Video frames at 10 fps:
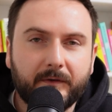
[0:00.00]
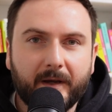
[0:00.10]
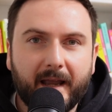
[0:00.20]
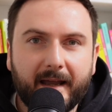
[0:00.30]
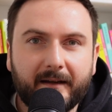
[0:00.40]
If
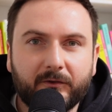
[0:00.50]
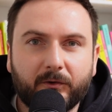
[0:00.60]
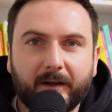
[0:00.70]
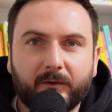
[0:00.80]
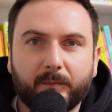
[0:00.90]
you can,
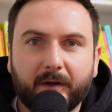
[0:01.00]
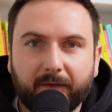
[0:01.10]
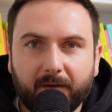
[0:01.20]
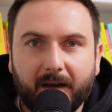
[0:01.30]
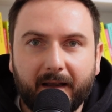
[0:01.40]
try to
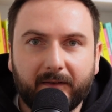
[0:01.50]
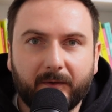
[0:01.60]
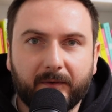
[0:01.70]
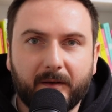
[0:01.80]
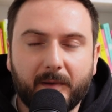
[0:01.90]
personalize those